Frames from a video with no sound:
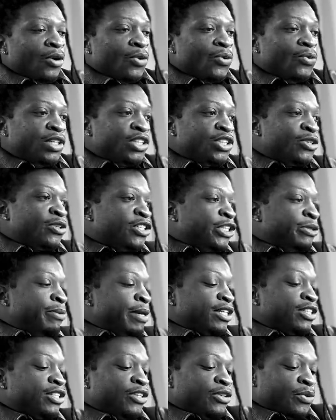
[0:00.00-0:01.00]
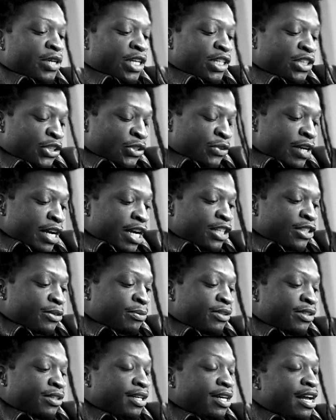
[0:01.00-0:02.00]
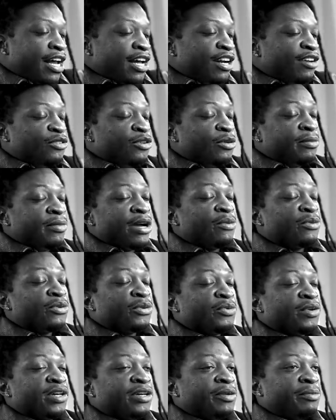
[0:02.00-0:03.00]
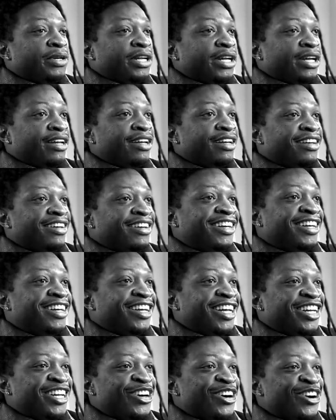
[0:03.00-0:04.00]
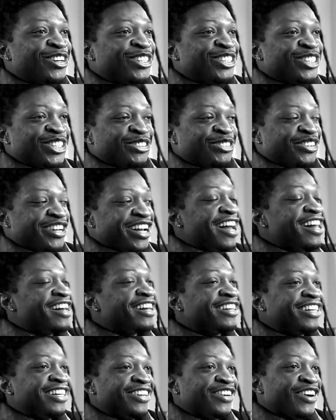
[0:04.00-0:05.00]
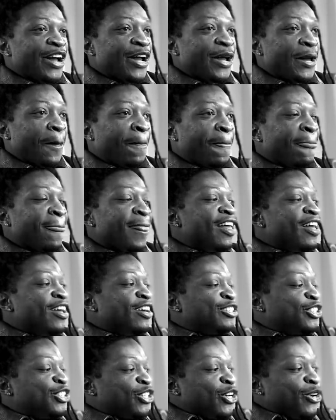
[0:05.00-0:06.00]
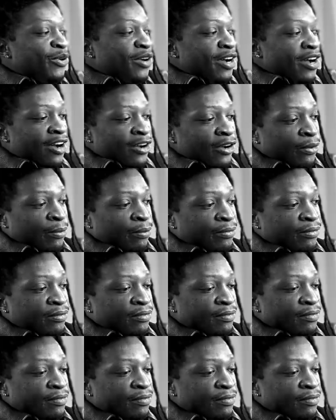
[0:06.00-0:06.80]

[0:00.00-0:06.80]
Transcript: Which goes back to the question you asked me, the kind of woman I would want to be in an alternate reality, right? So